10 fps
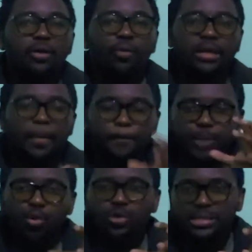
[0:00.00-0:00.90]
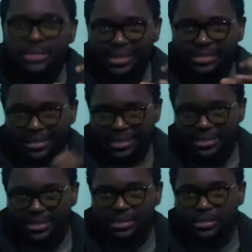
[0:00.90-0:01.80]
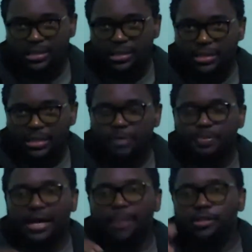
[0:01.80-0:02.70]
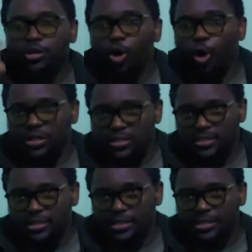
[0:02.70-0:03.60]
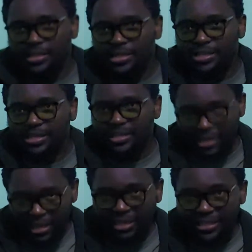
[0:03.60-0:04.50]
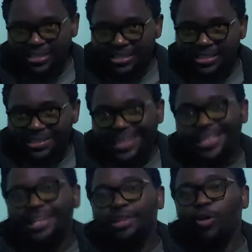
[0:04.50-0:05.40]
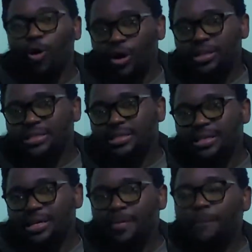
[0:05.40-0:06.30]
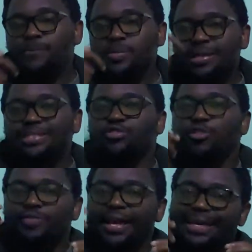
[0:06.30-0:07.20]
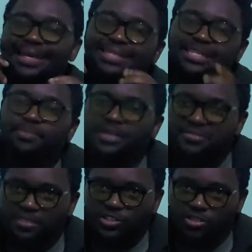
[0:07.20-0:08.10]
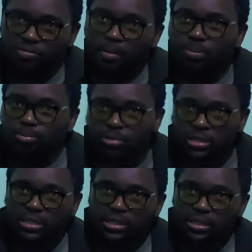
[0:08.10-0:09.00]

When a bull is castrated, it becomes an ox. And then an ox is sort of like a timid version of a bull.